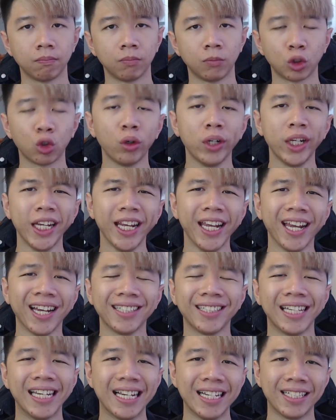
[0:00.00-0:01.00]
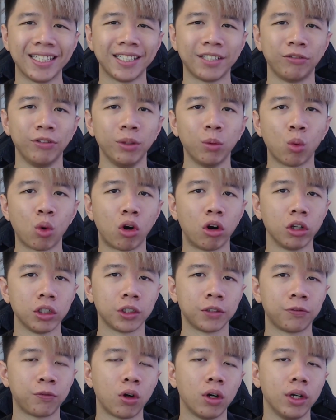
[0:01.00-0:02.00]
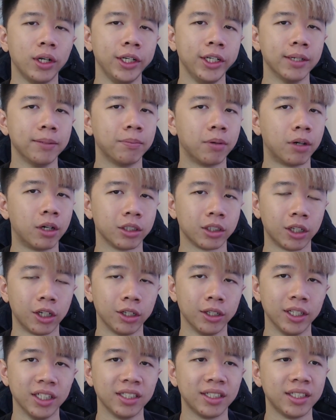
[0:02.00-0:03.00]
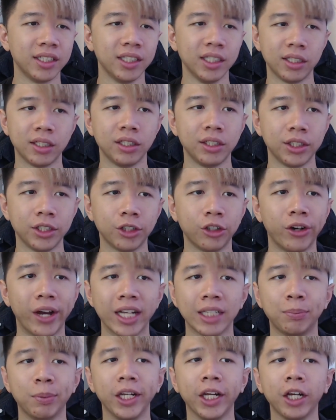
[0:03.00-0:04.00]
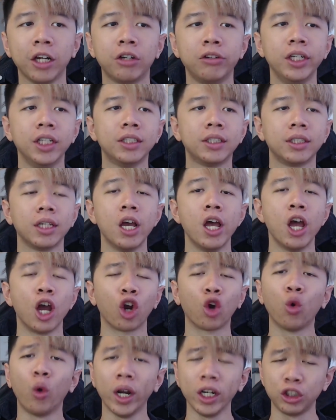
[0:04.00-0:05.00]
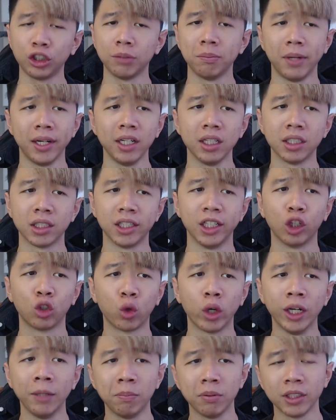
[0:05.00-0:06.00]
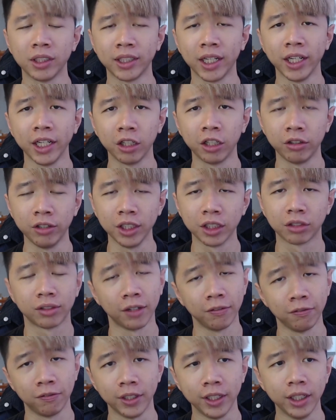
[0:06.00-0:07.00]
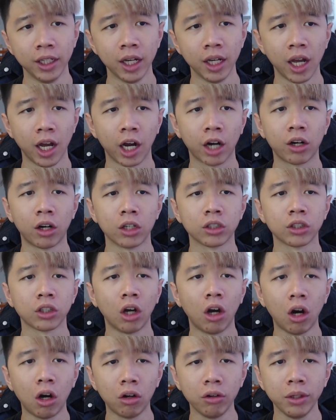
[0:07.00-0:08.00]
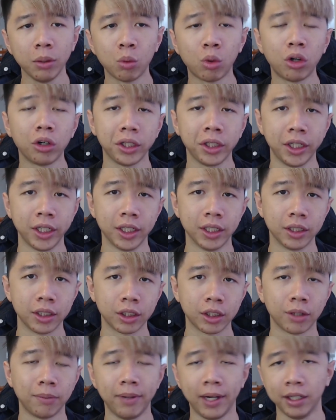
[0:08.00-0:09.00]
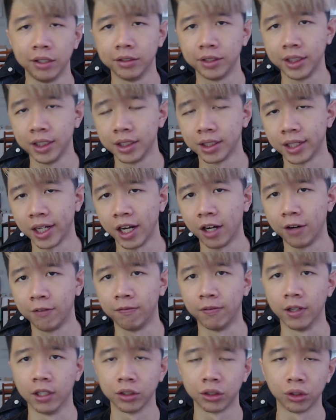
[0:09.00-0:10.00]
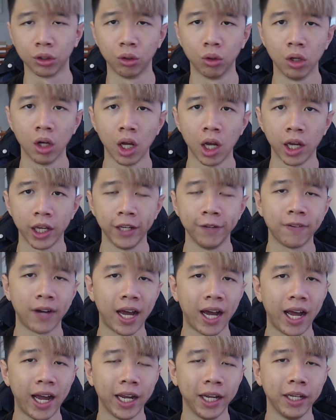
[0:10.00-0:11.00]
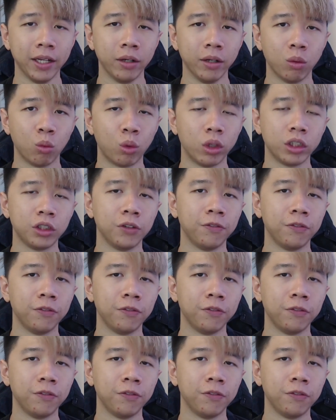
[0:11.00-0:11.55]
So the AXS rewards for leaderboards on this Season 0 has been increased quite tremendously, 20% increase roughly across all reward tiers compared to Season Alpha. So if I were to